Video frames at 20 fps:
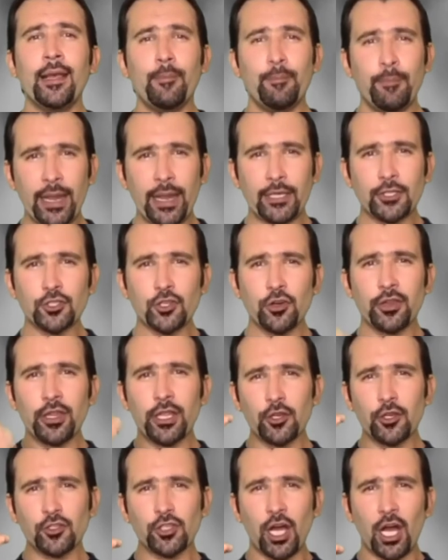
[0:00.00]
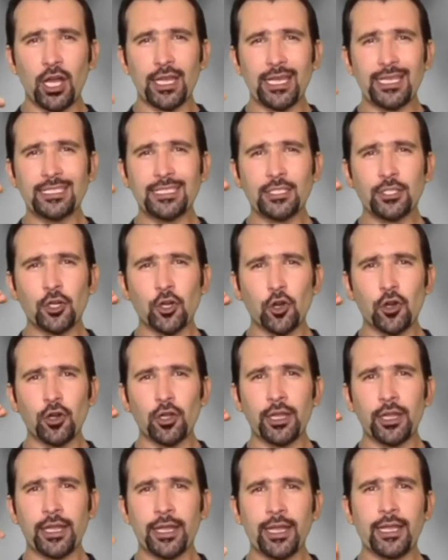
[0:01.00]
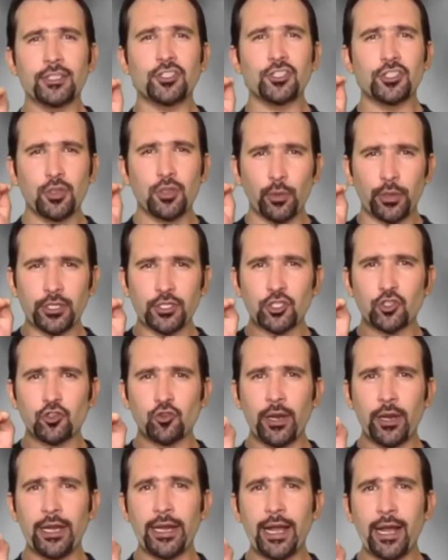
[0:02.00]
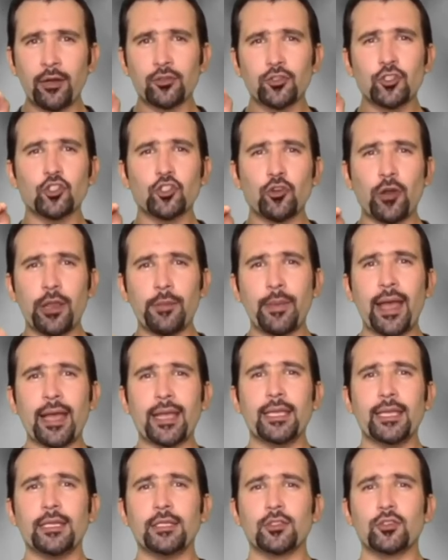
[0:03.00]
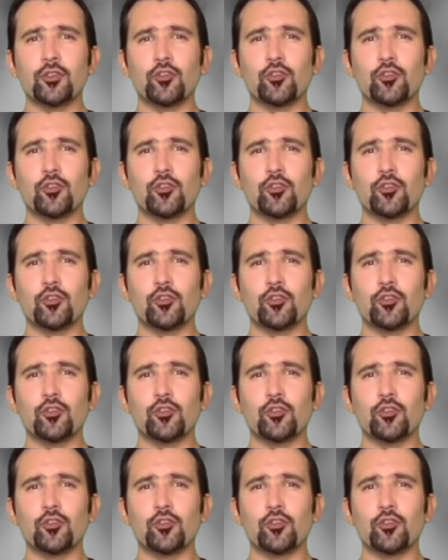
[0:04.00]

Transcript: Make sure that your tongue isn't curling, it's just going straight out, straight back in. So